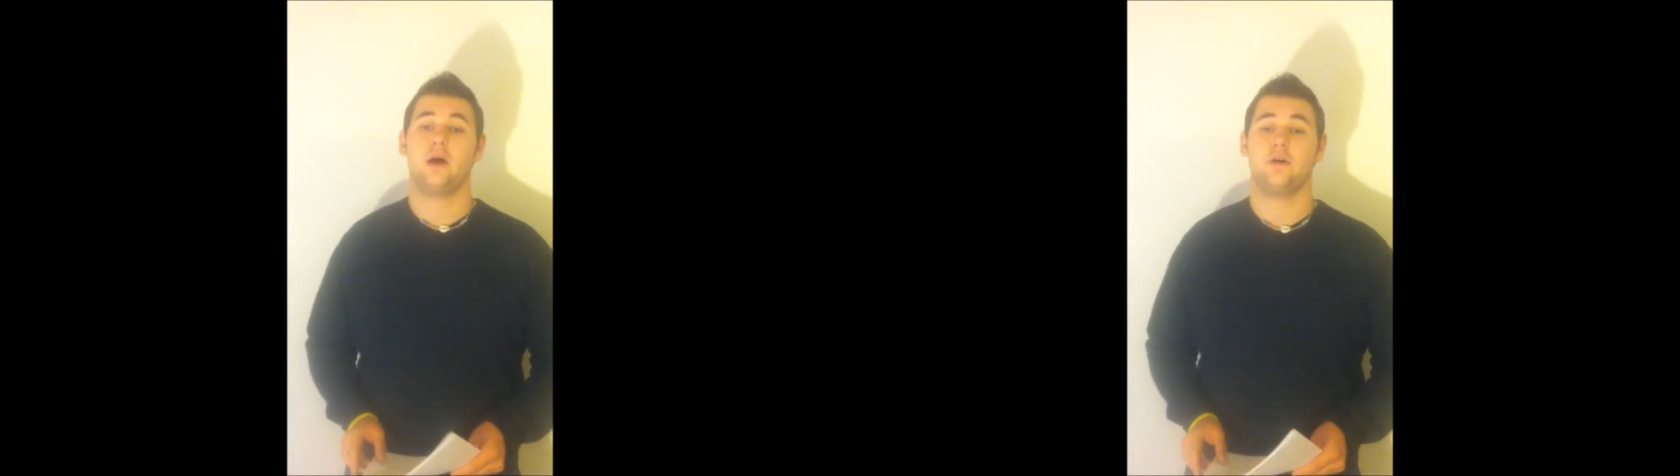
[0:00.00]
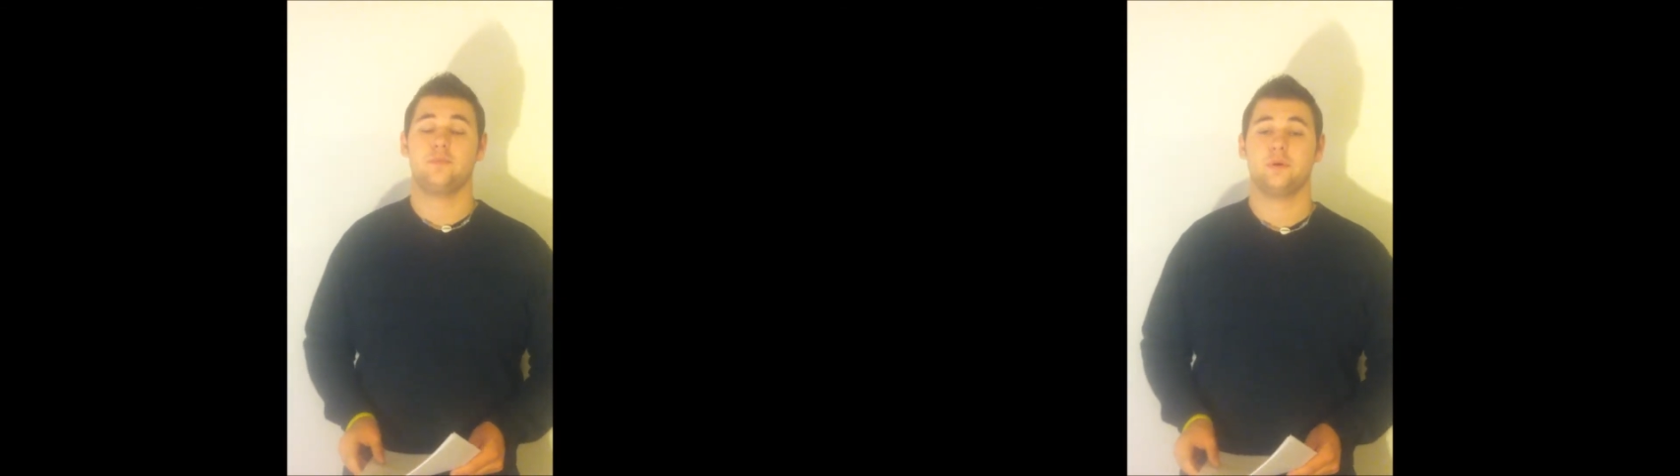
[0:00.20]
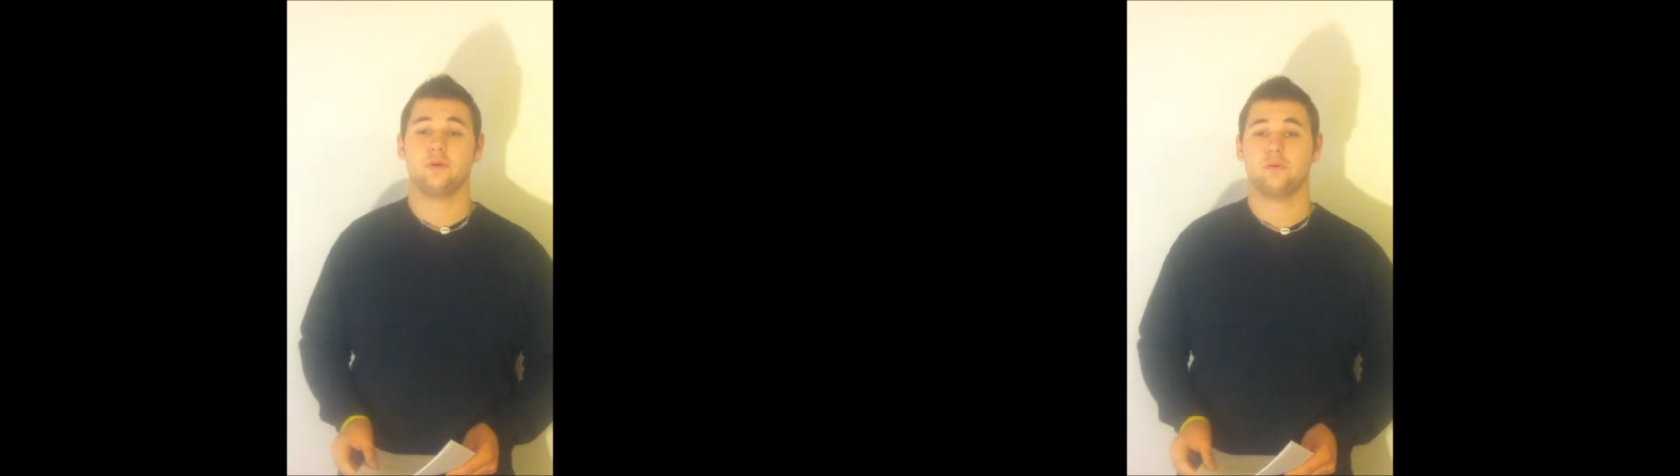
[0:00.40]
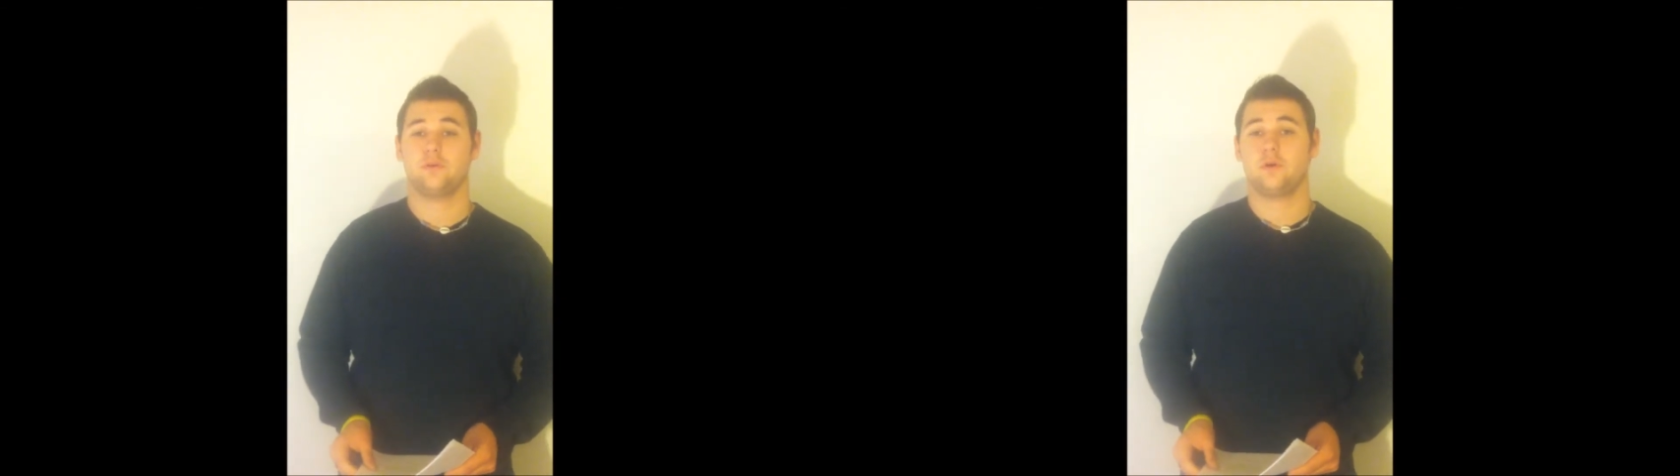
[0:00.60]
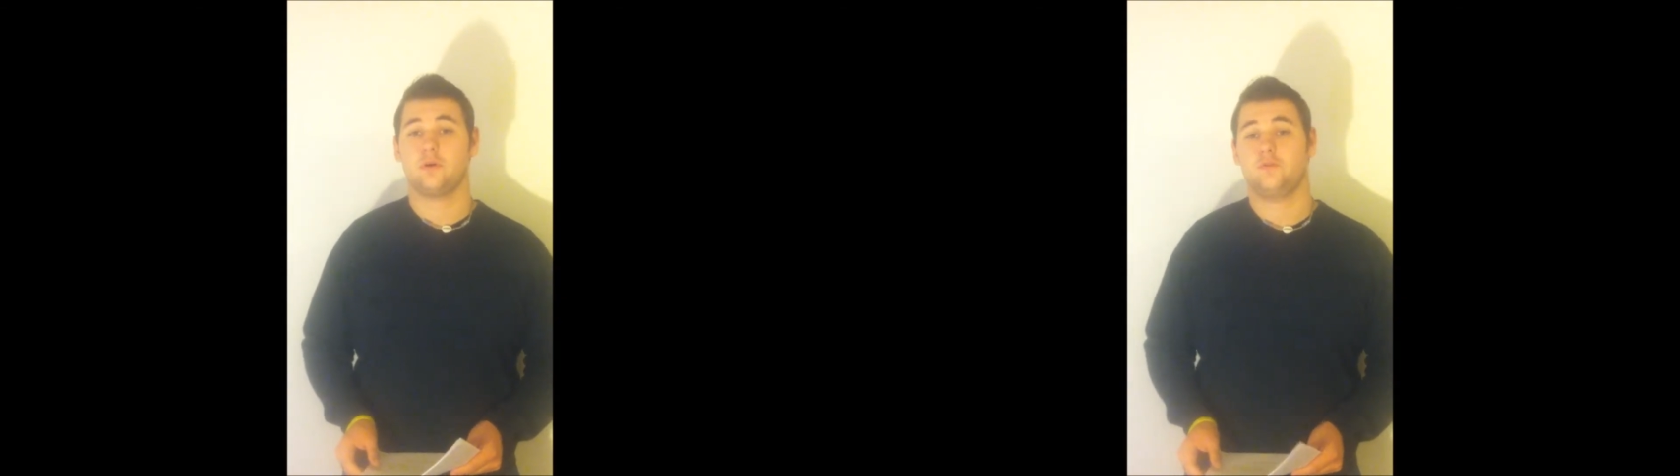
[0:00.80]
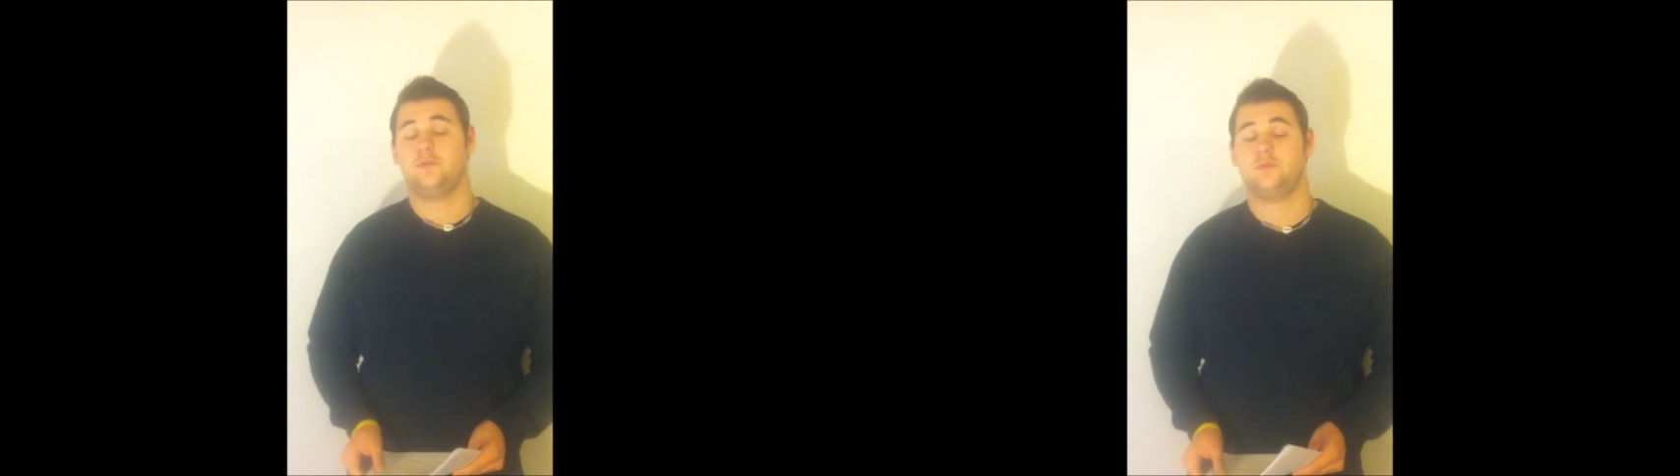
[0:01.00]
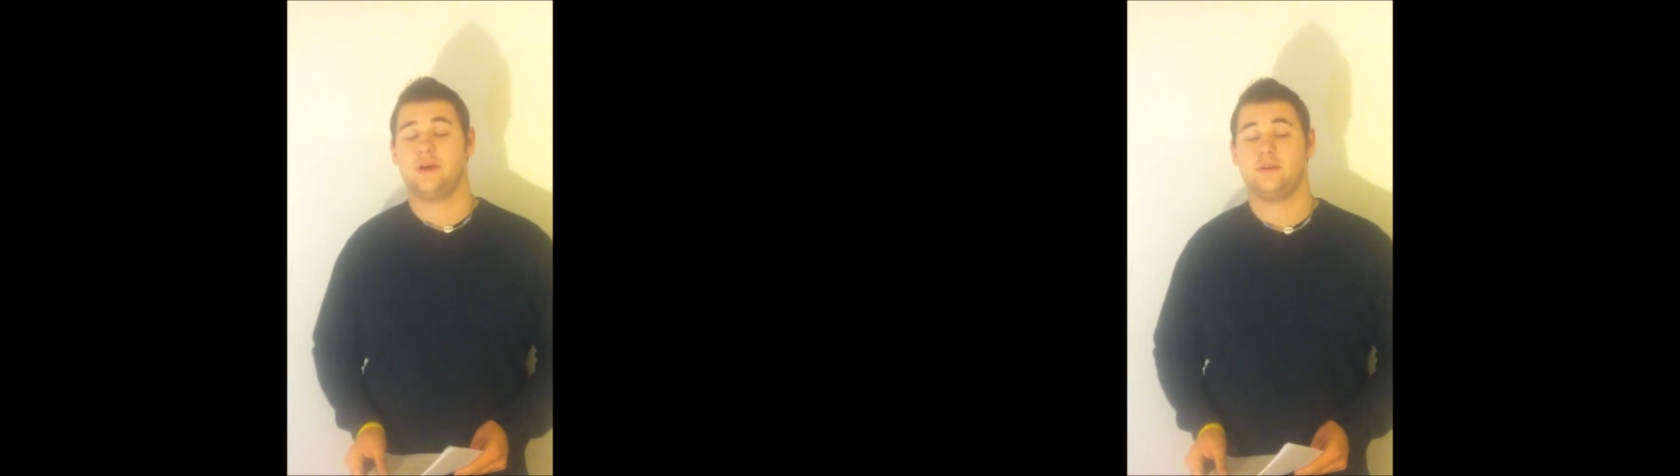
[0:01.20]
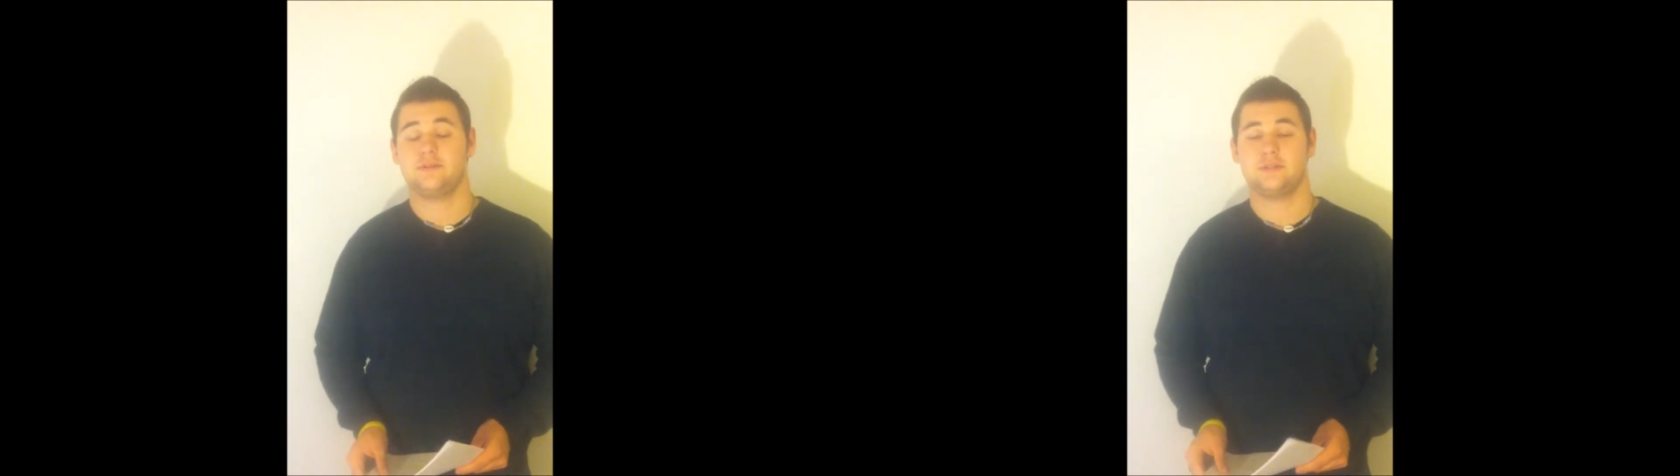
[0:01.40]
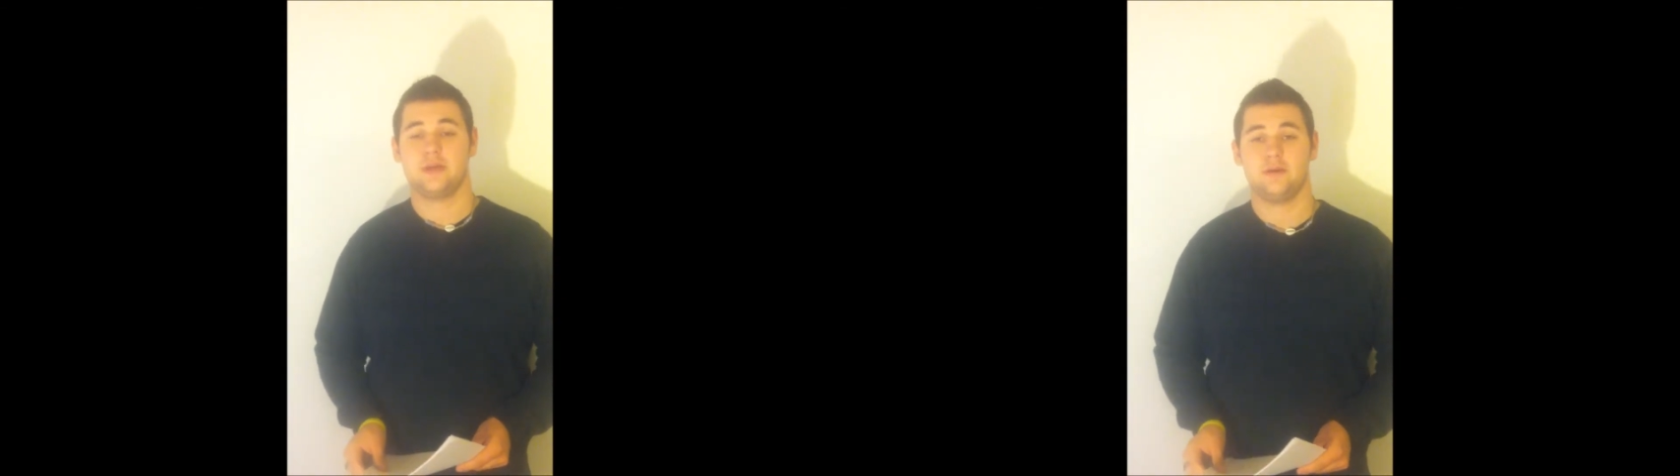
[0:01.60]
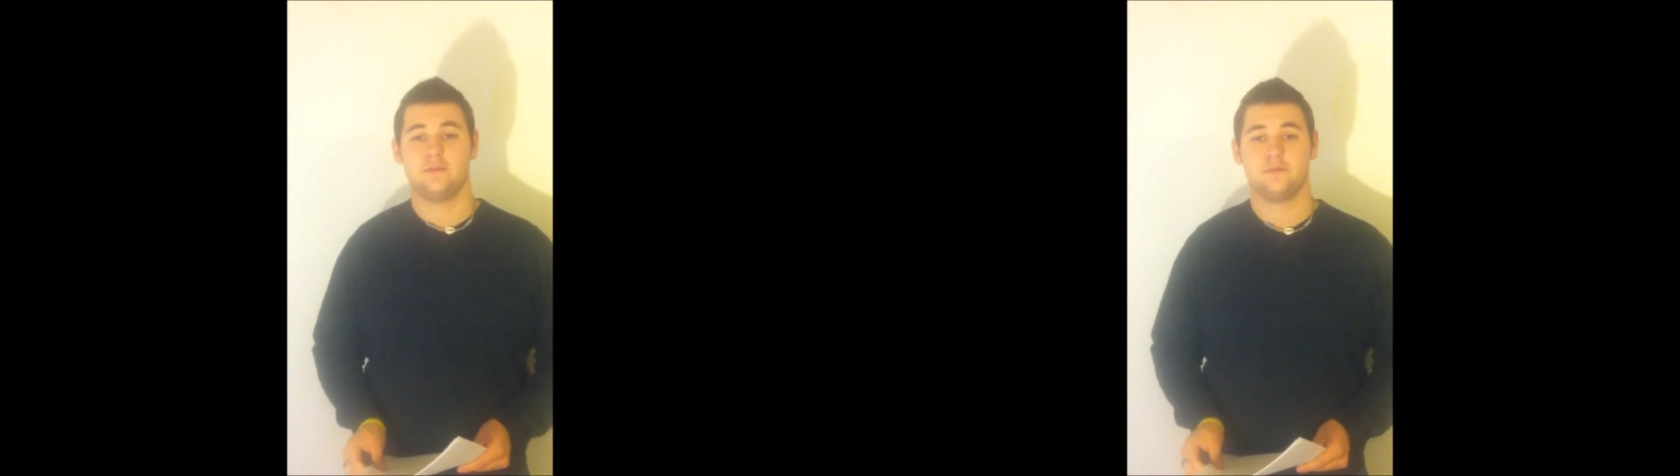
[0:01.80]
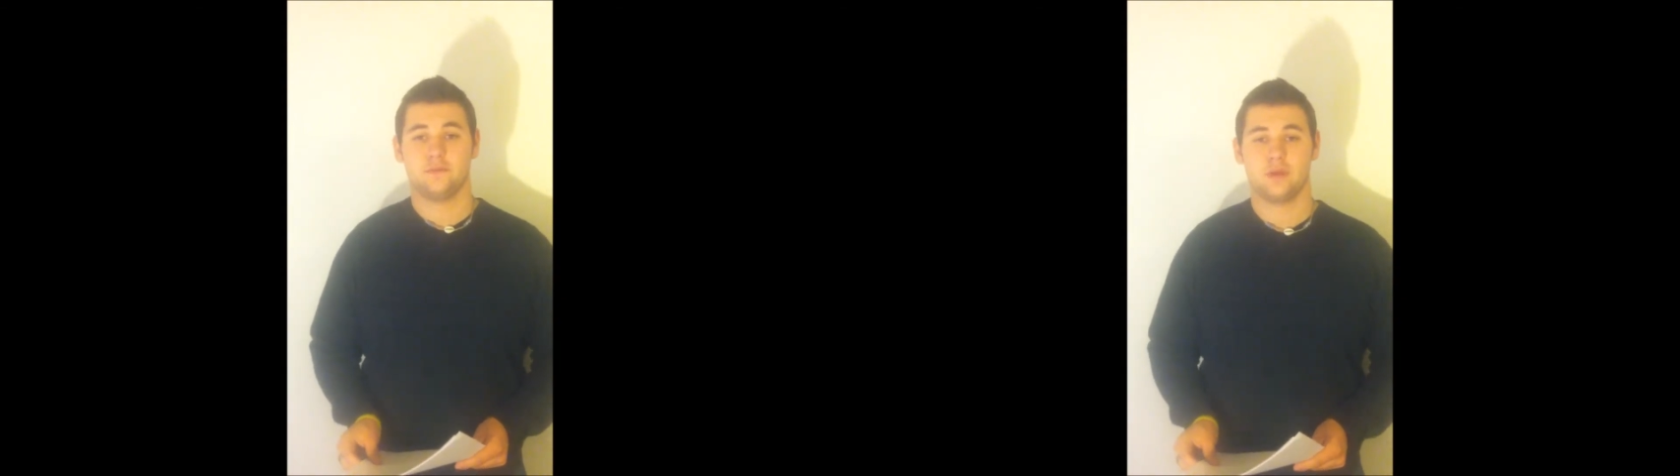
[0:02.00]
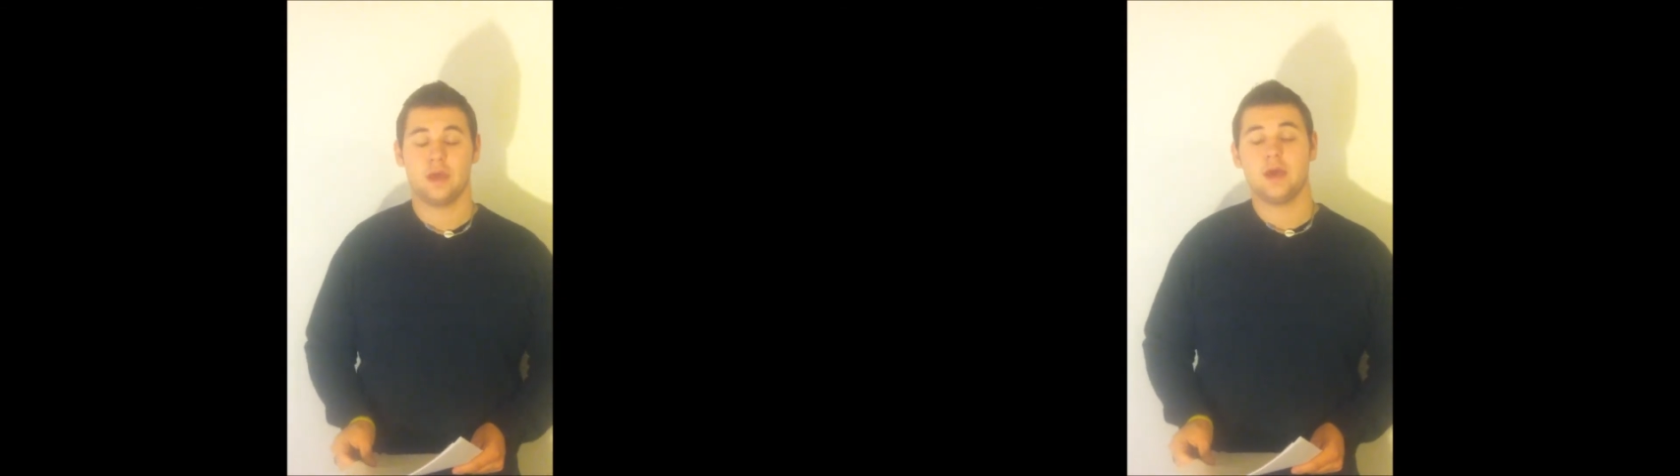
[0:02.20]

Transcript: hospitals across the United States.